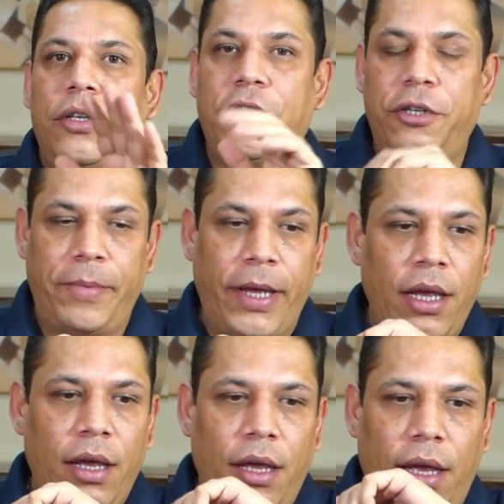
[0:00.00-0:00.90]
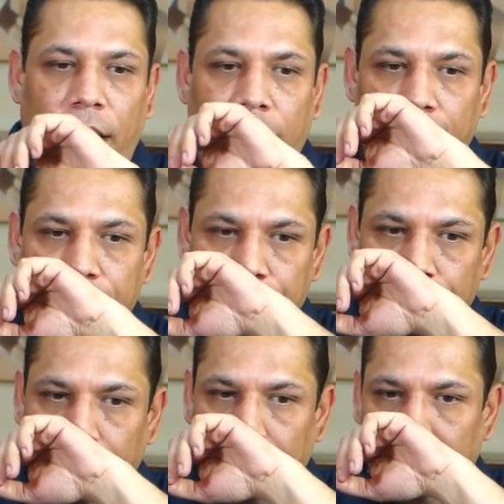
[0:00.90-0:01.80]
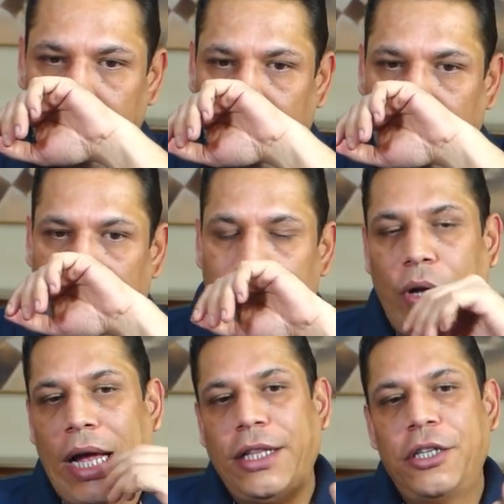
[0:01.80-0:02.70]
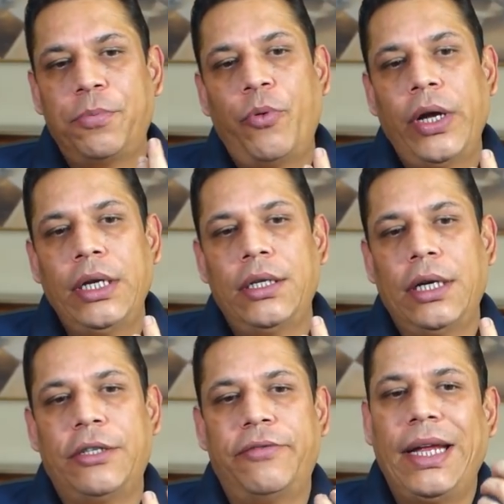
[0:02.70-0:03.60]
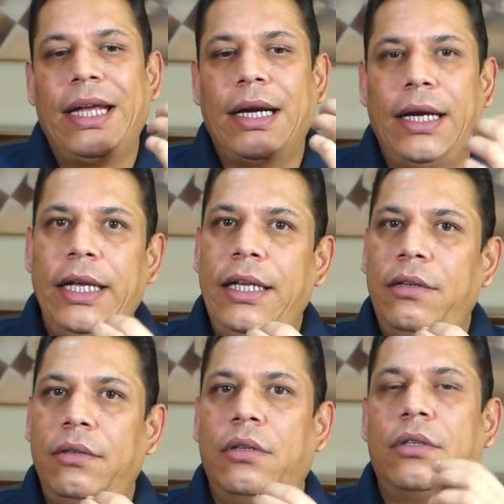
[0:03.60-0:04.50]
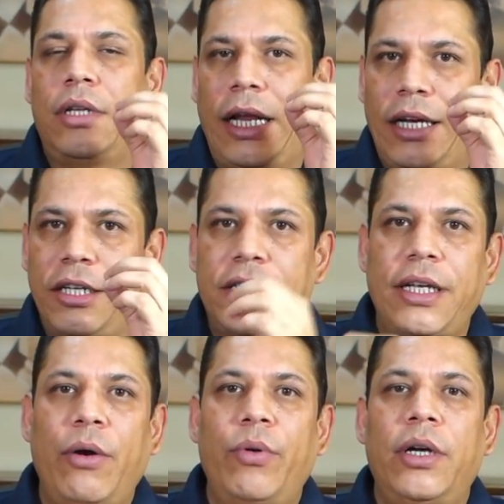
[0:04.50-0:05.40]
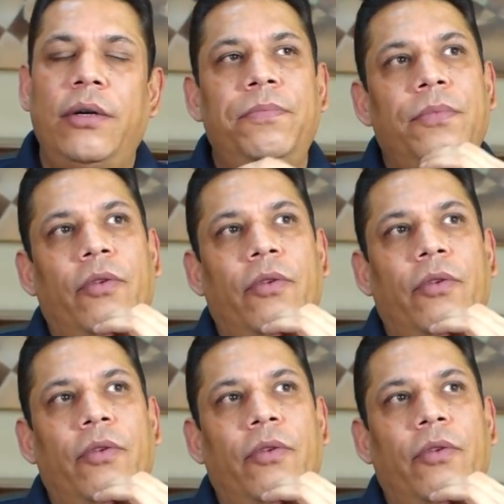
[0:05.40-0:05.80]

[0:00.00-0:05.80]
Excuse me. Uh, so at this point, it's very clean, slightly sour,